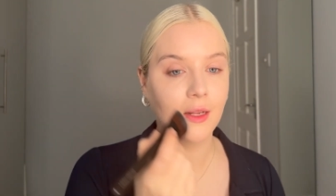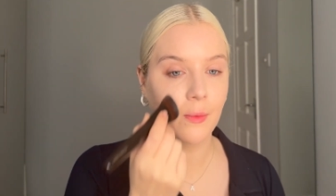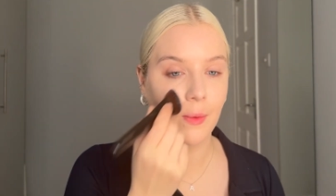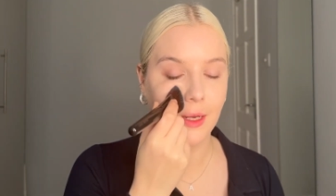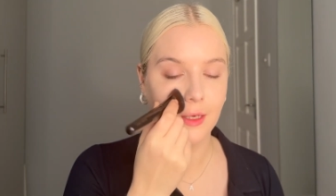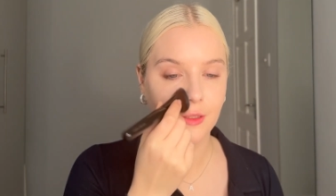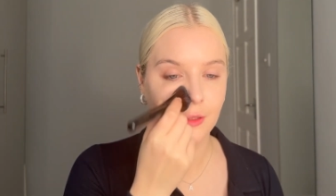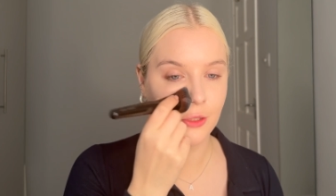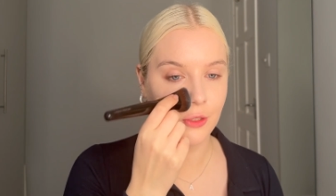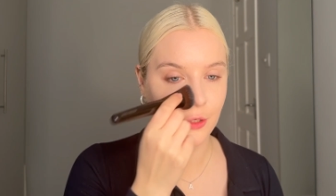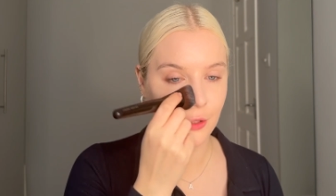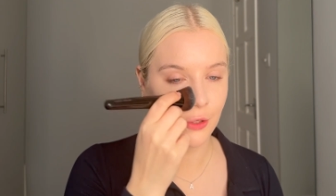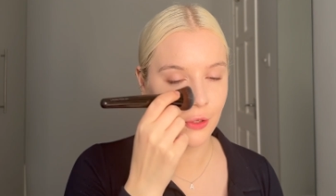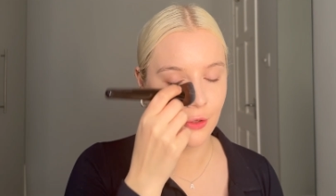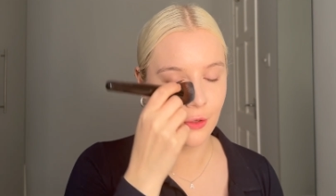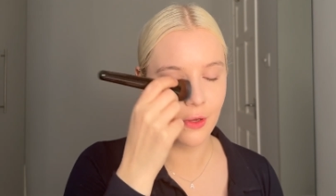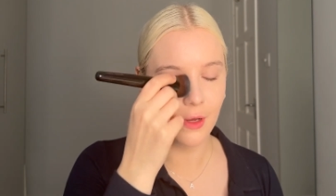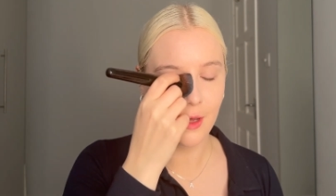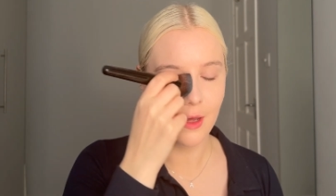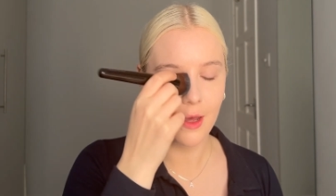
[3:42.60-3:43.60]
went to do
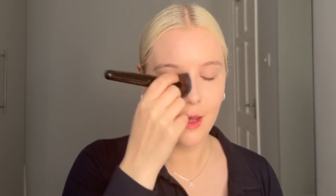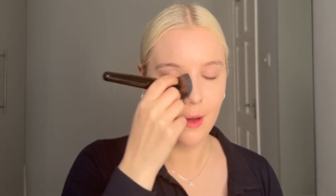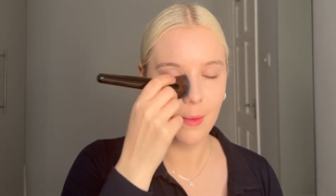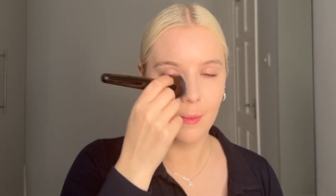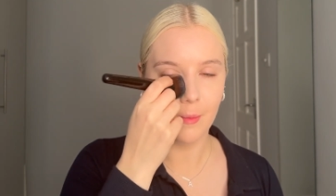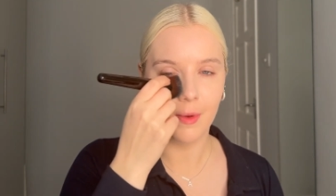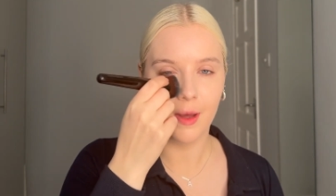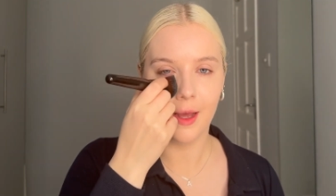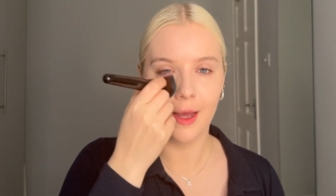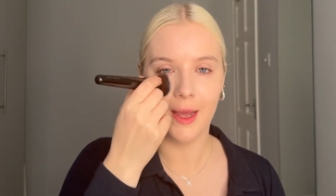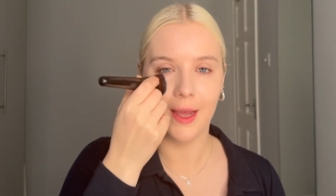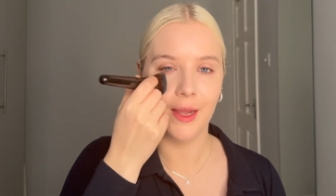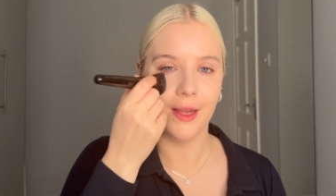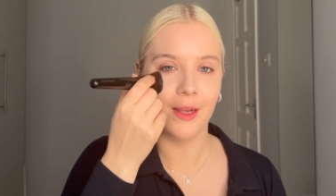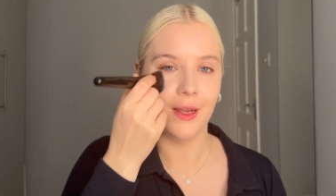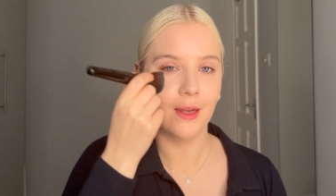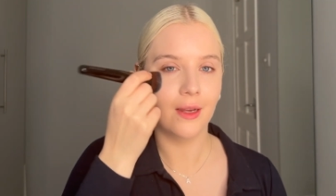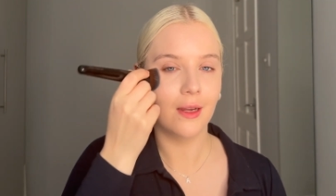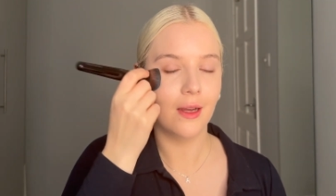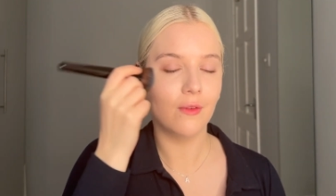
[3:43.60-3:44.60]
my
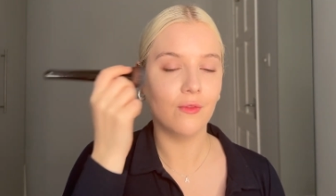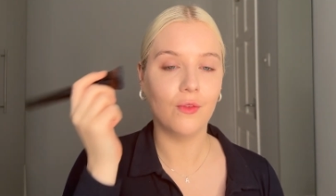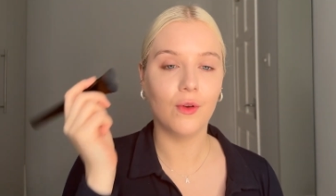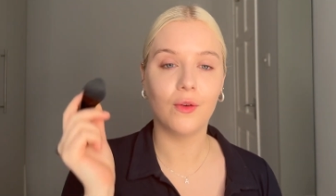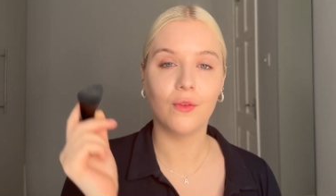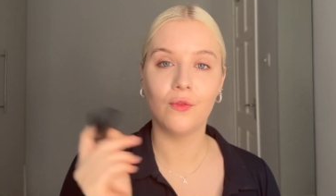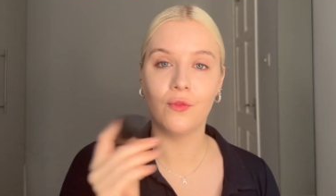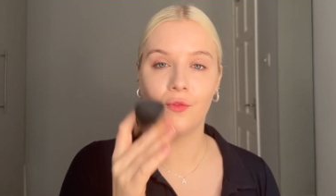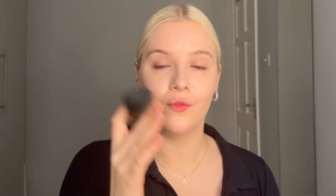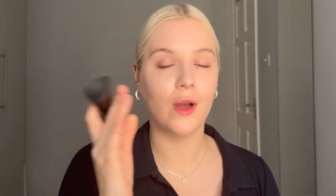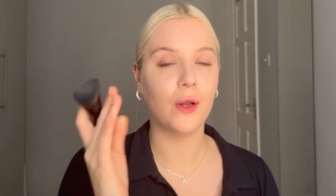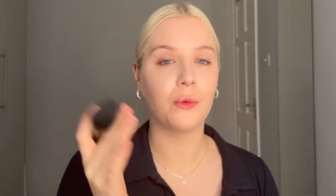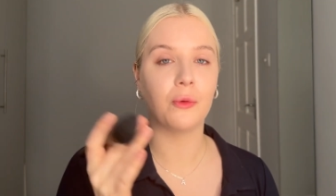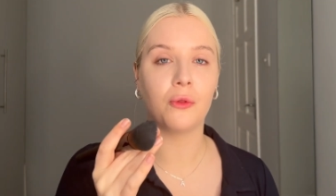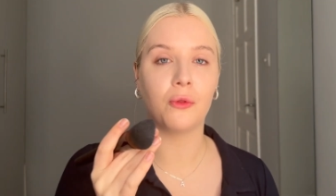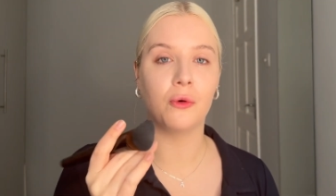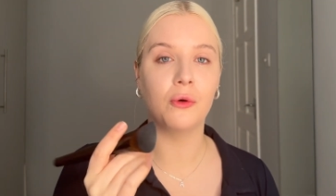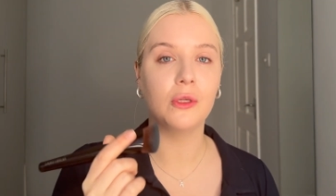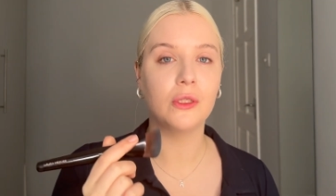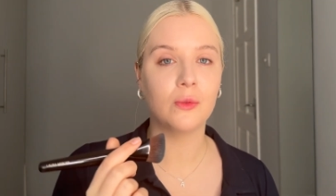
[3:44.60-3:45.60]
final
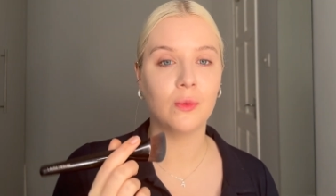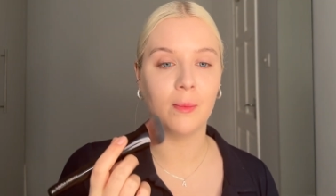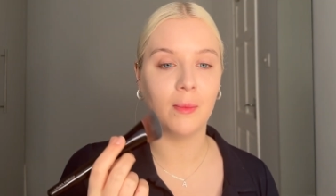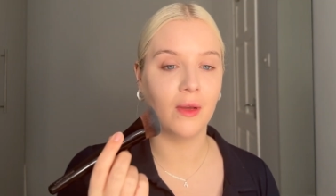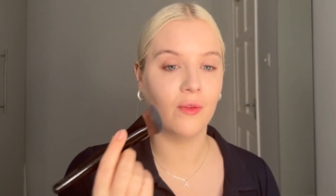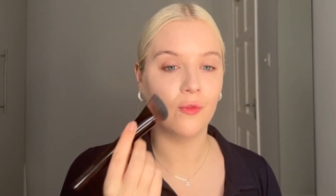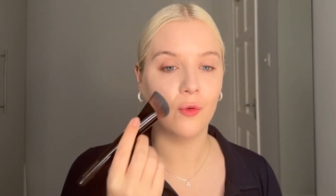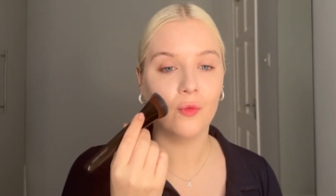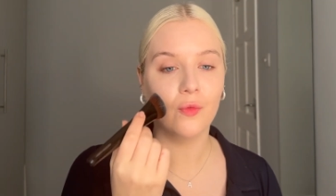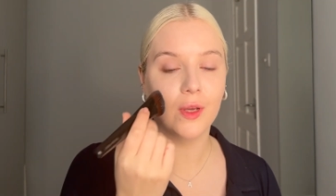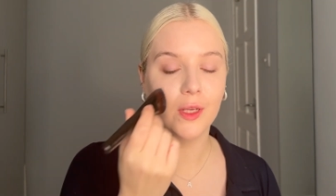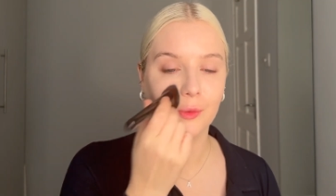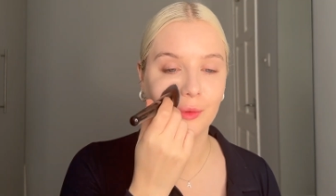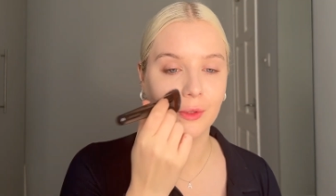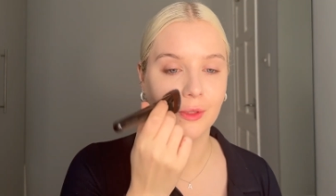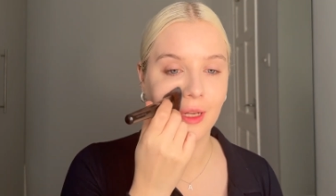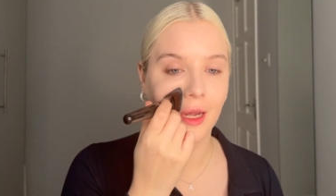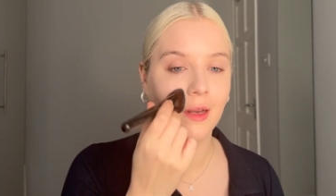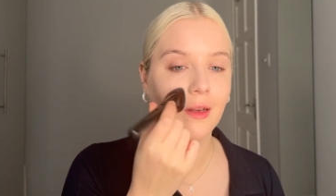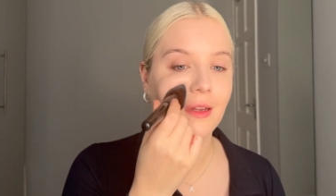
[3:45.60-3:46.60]
thoughts when my full face was
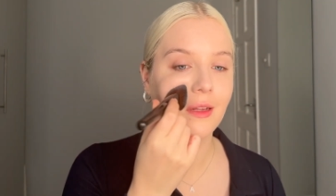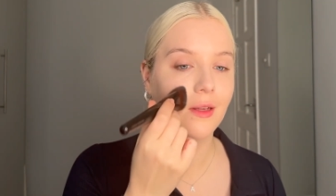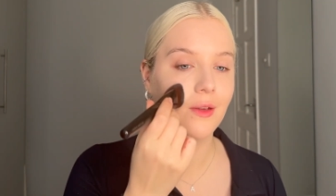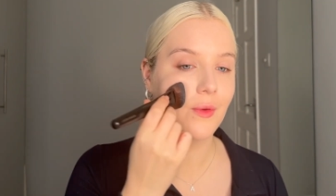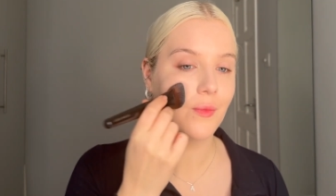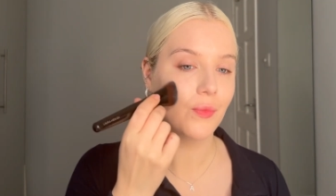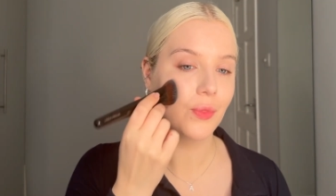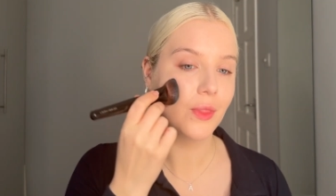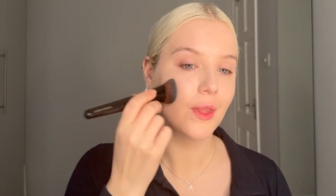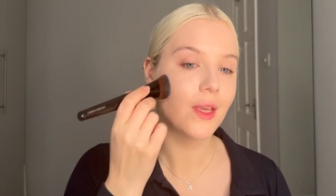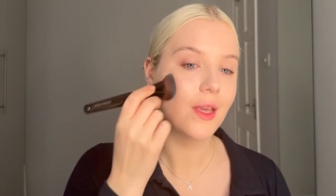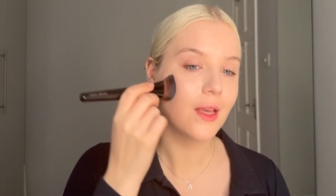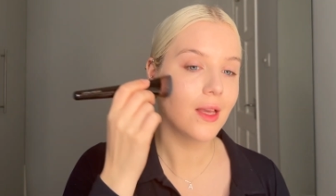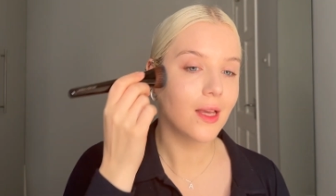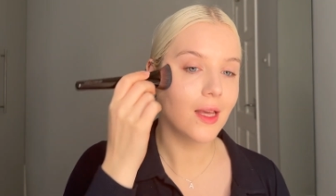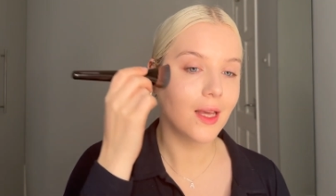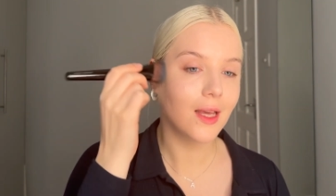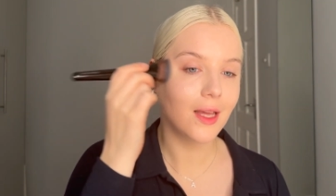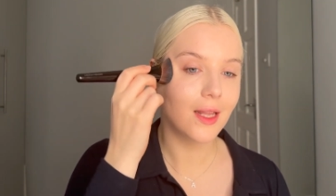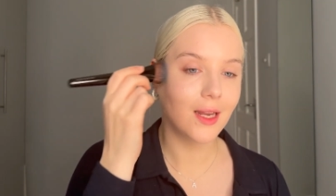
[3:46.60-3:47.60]
done
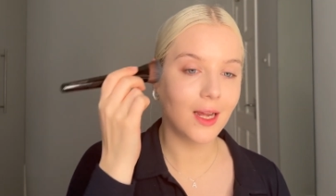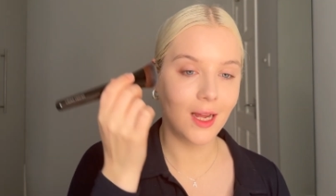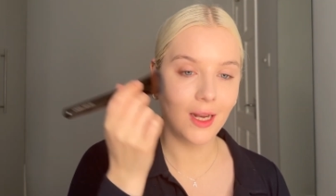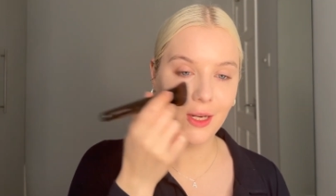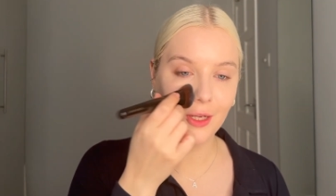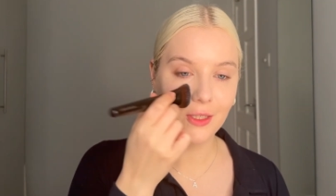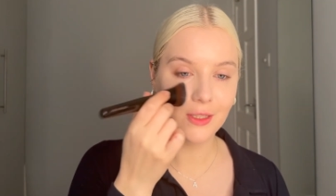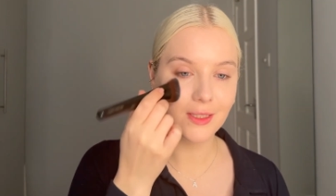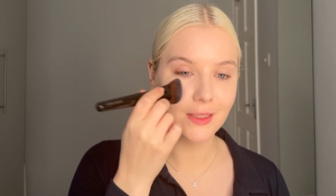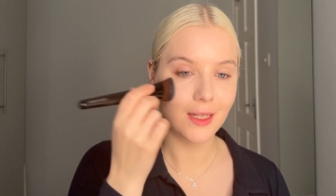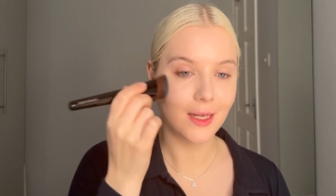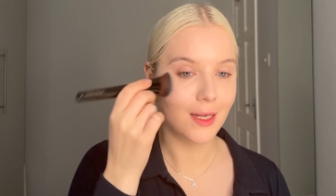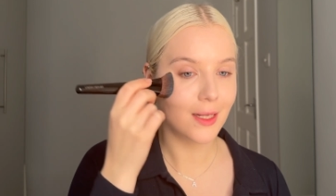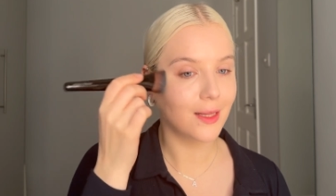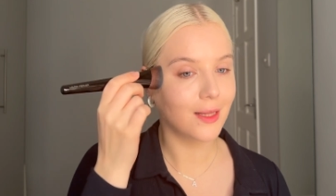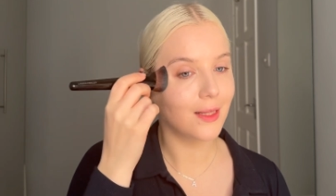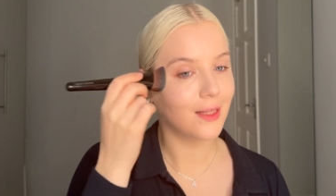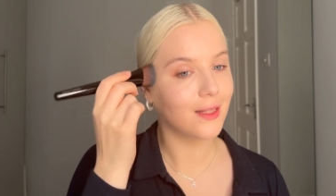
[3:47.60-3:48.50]
and I looked and